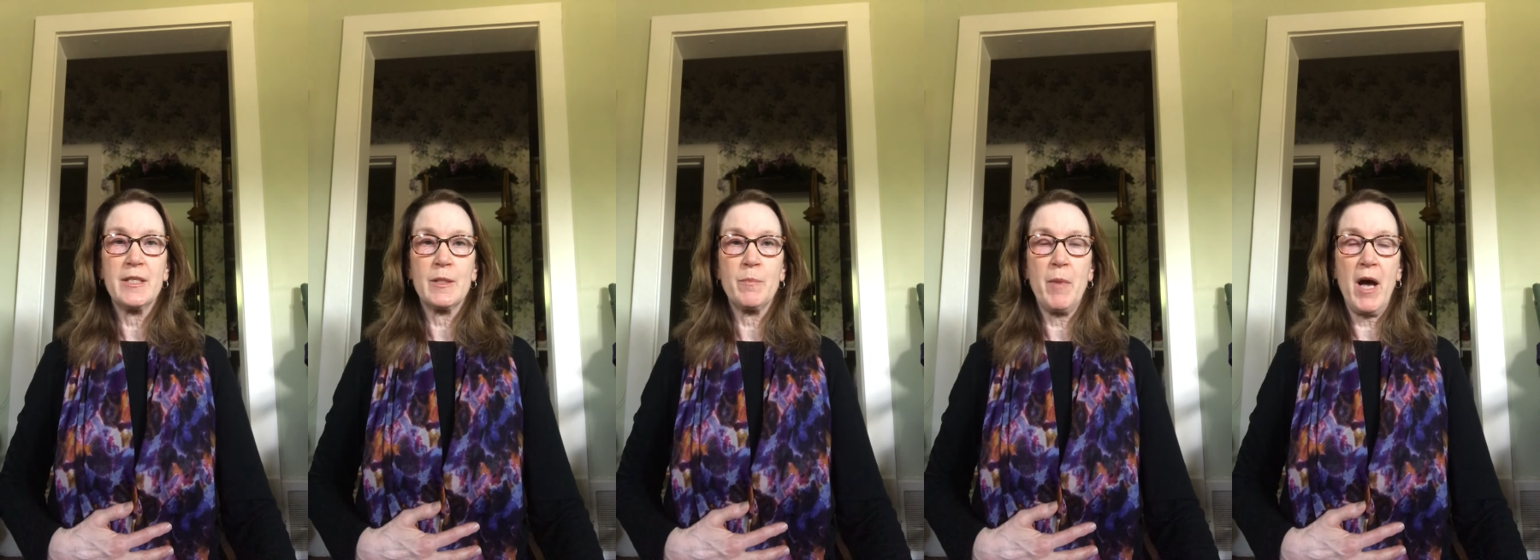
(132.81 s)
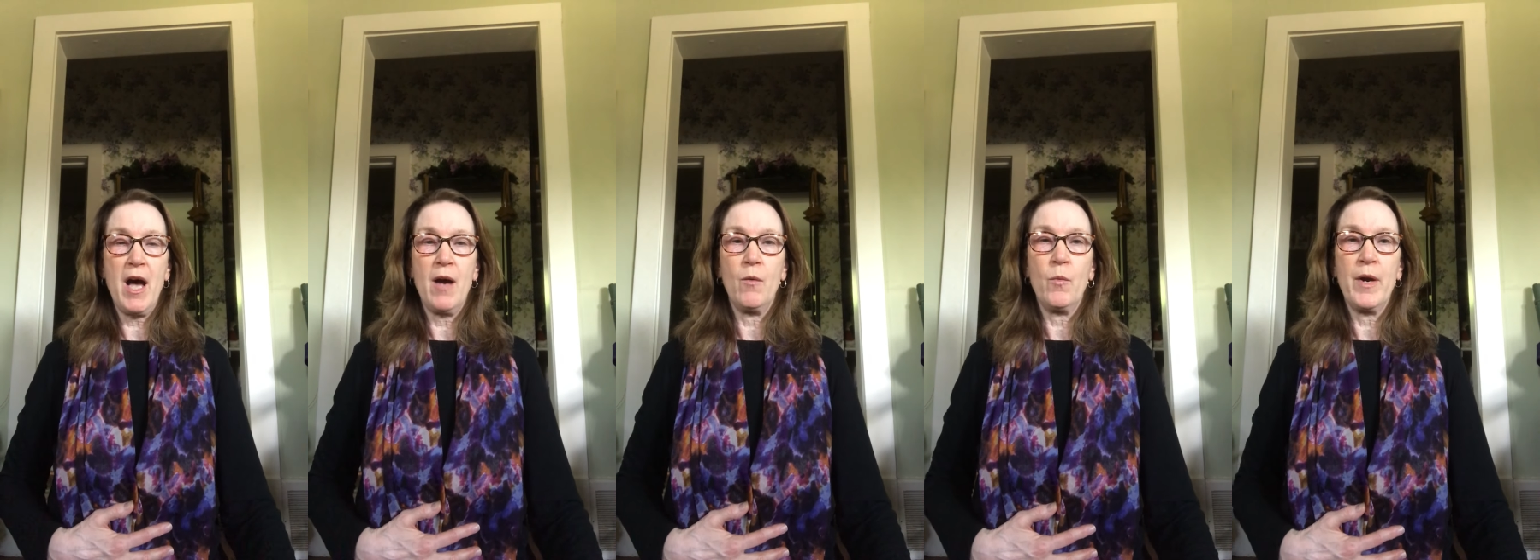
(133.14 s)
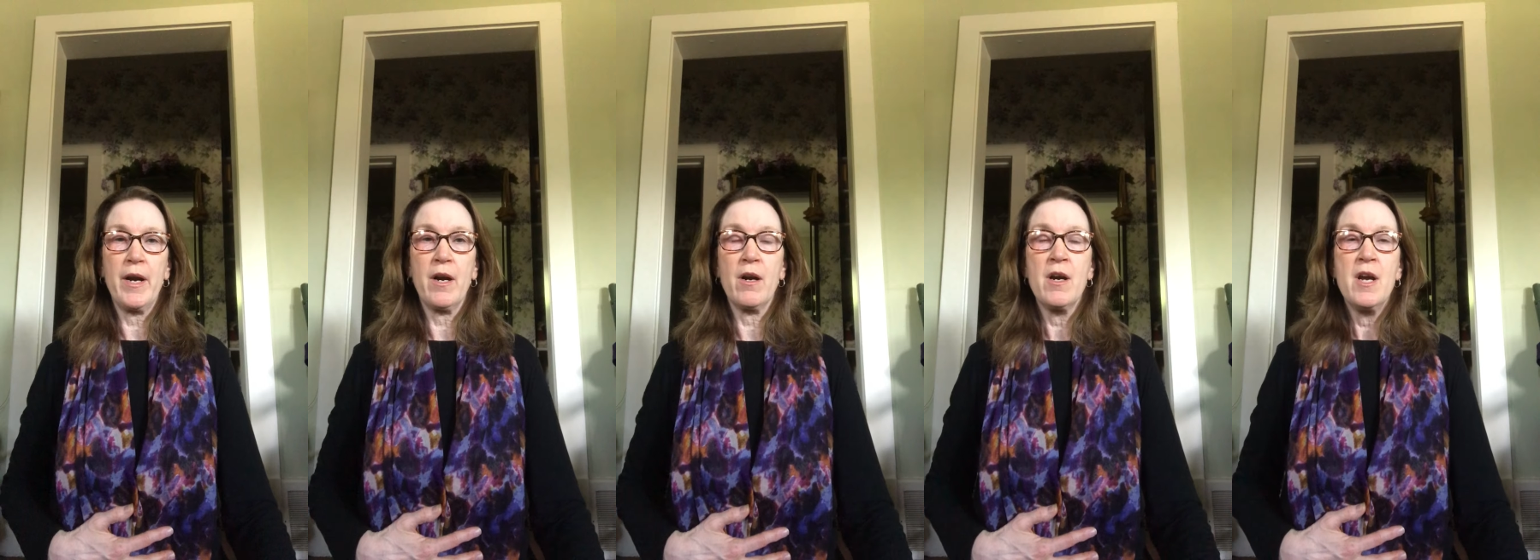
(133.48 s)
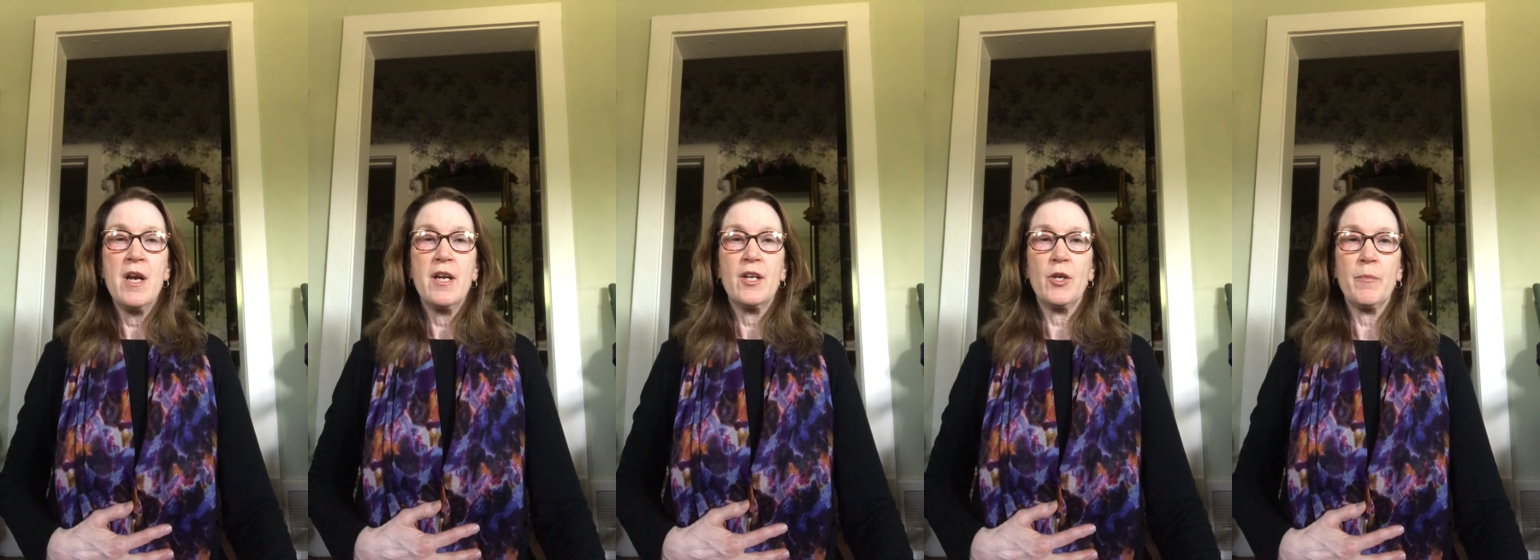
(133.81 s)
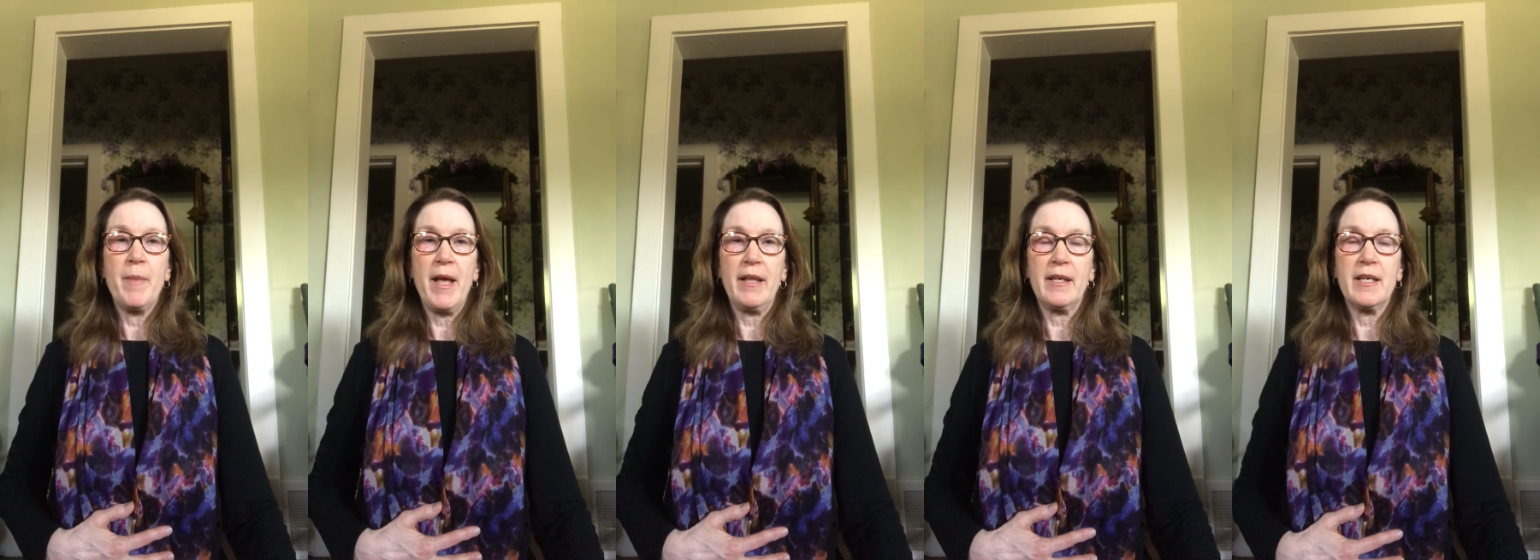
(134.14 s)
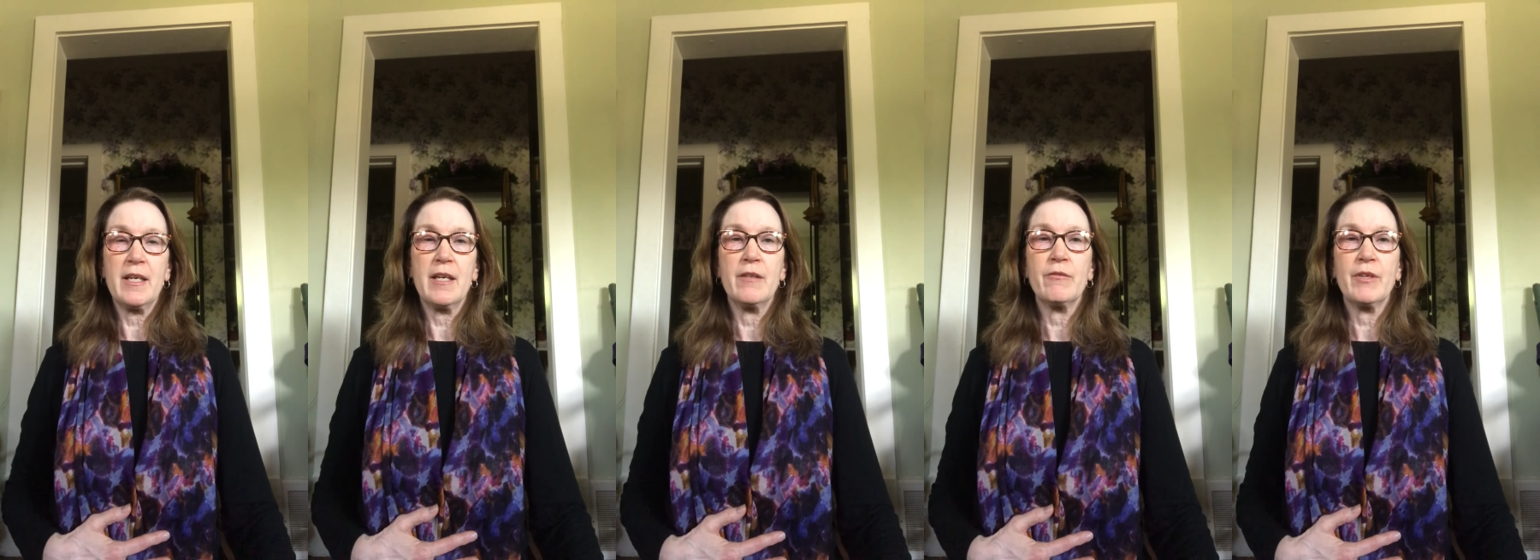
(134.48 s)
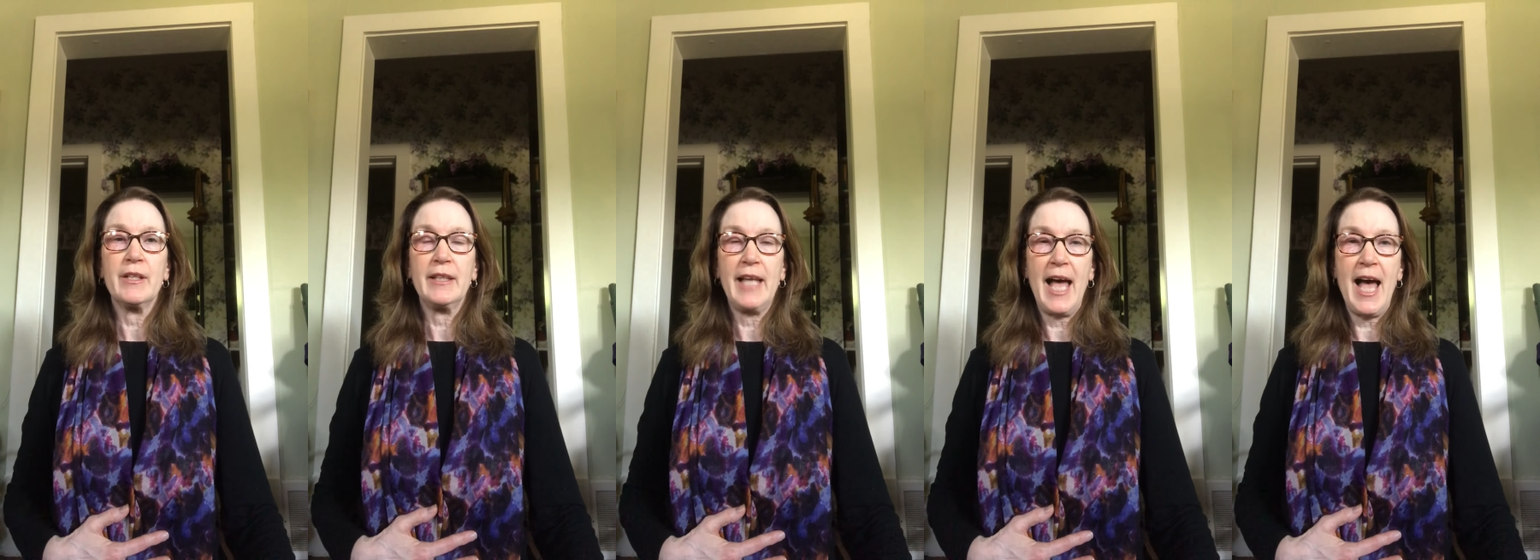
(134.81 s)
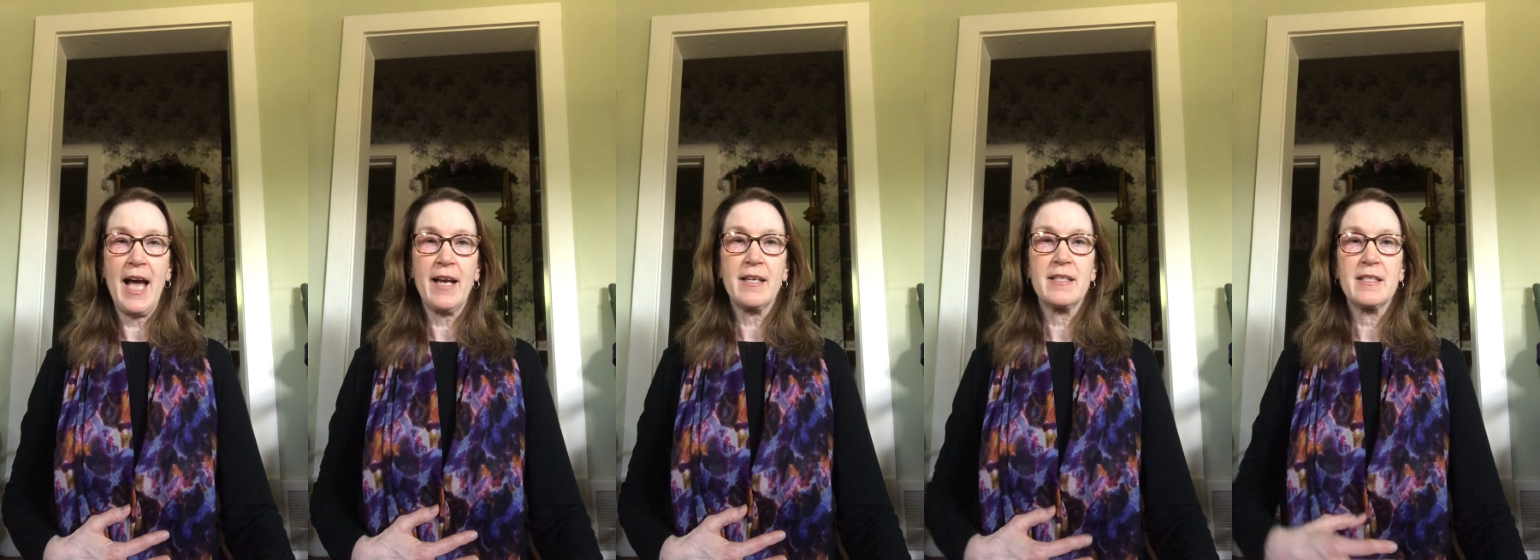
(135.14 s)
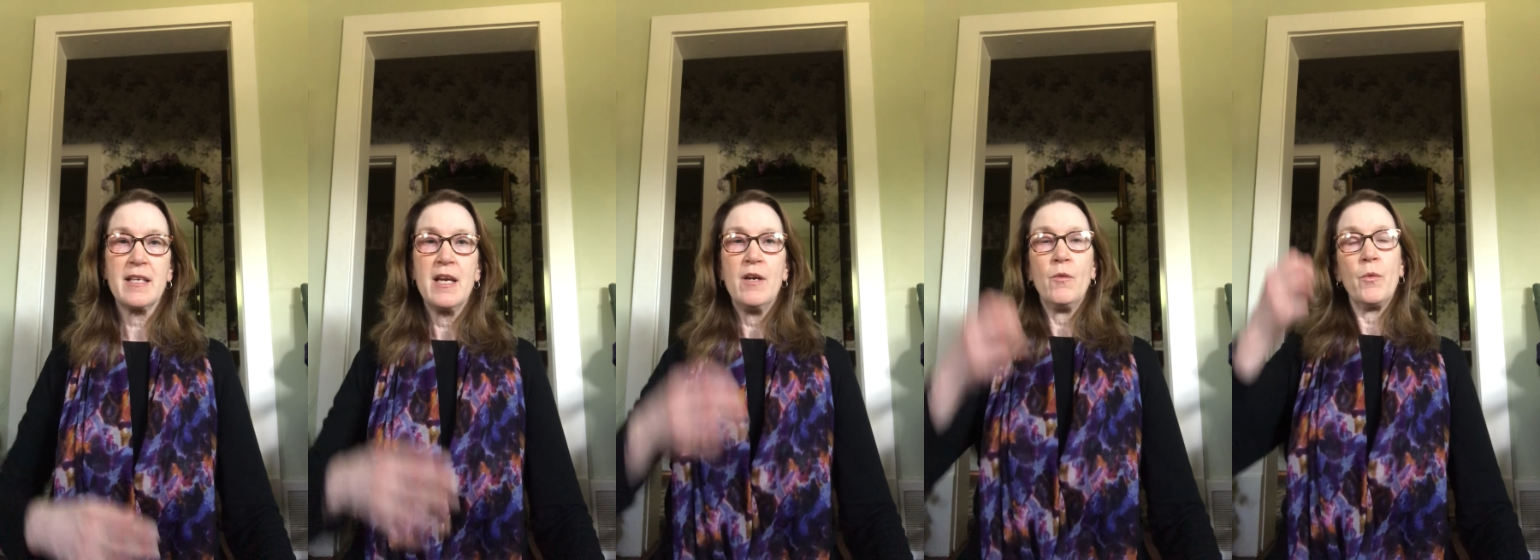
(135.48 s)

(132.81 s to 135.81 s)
spot where your belly can relax,